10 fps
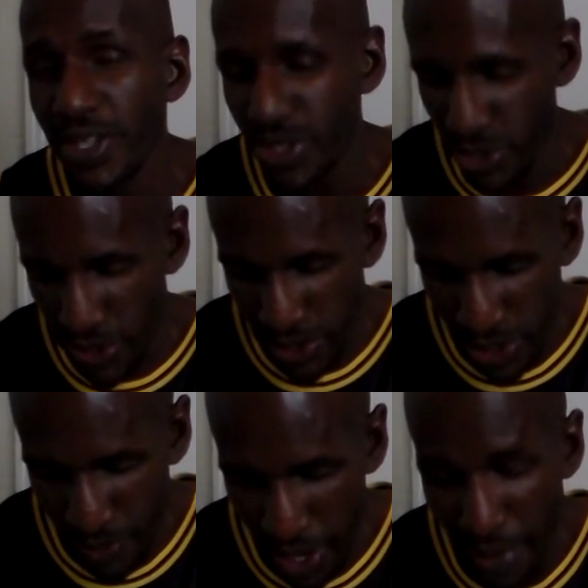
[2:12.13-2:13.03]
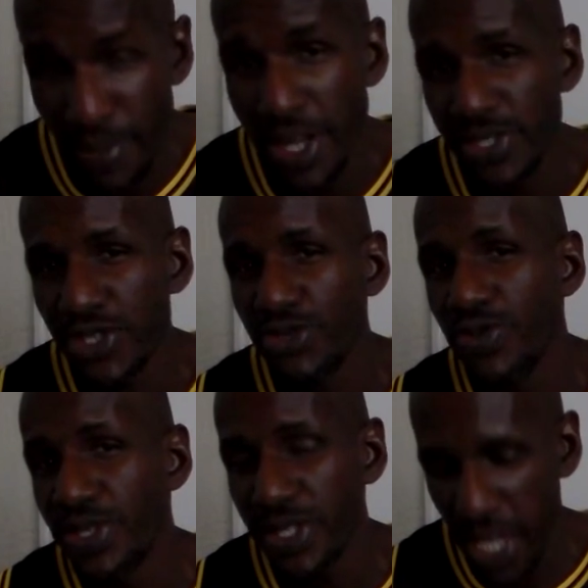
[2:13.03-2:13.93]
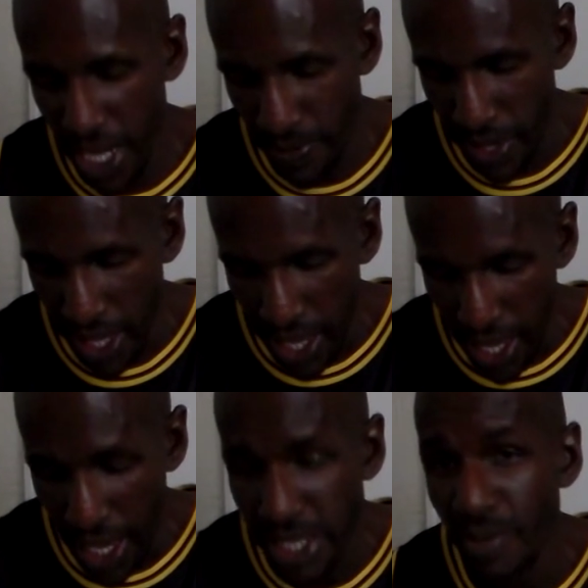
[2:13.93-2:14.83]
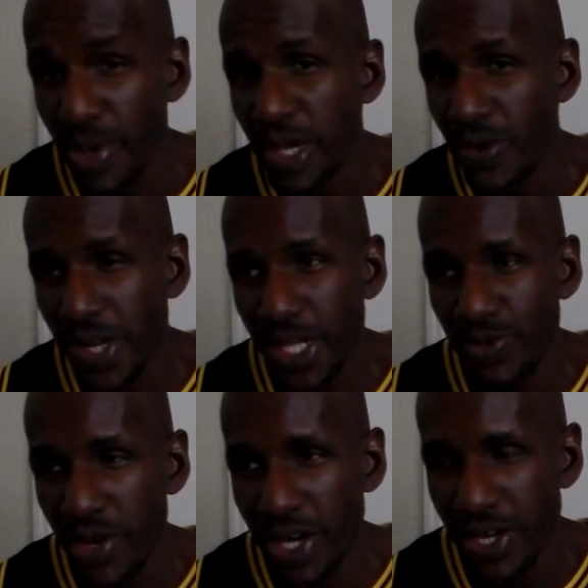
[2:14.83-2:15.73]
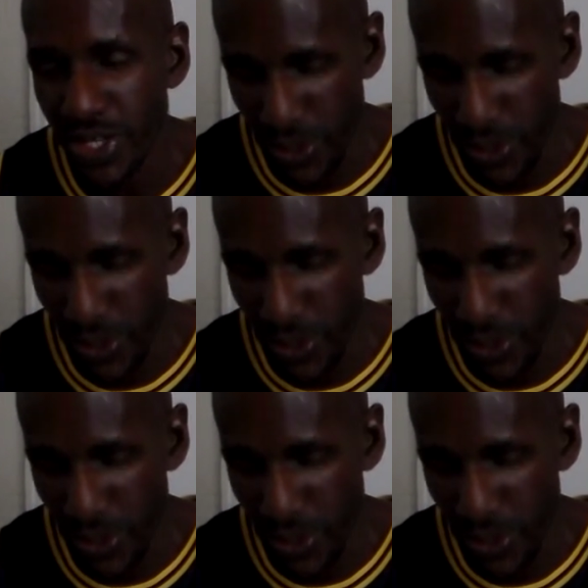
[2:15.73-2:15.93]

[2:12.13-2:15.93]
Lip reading: the Joker somehow manages to escape, and the Penguin as well.